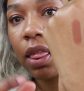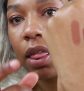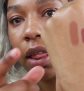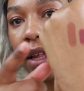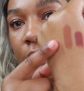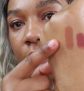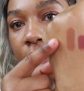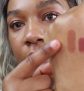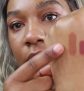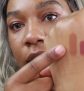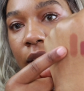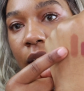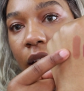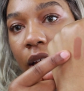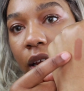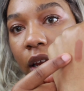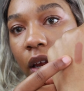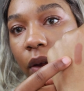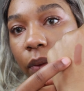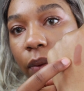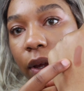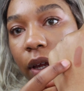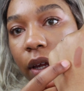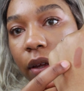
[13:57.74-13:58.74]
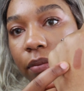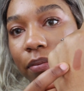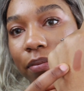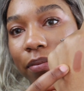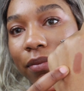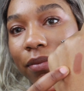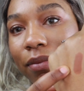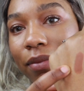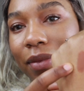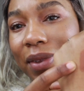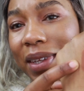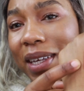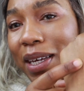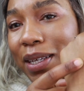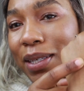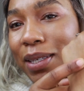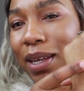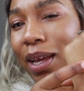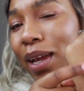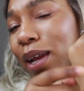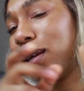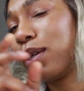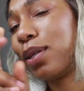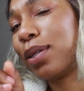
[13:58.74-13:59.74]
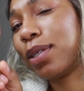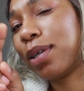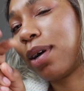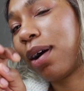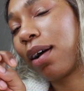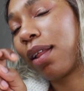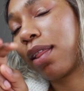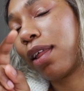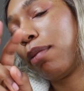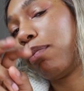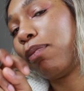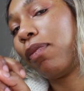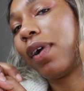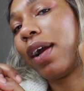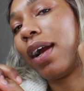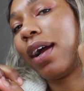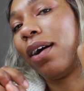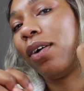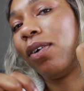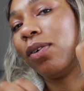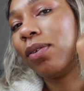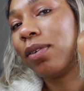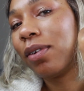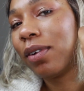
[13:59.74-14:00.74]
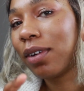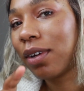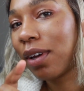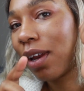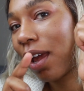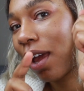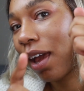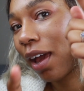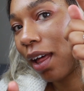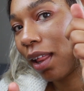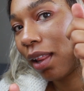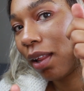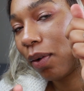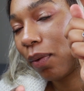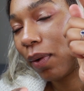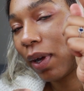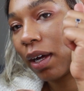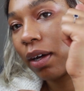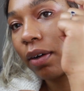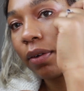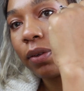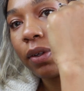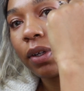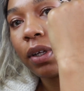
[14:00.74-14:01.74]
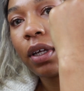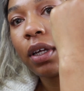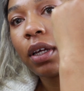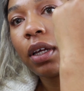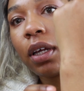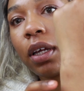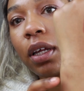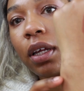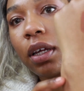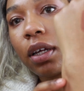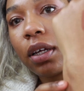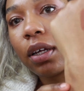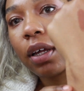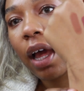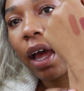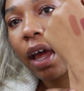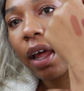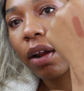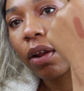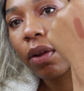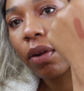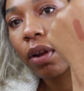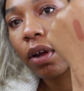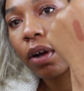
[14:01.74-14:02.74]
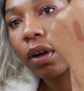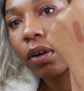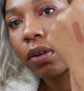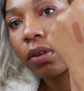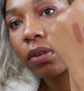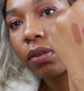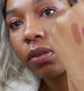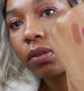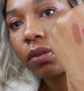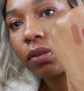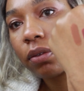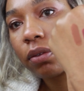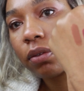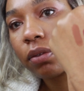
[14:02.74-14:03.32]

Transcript: This is honey wheat. They say it's chocolate brown. LOL. I don't know.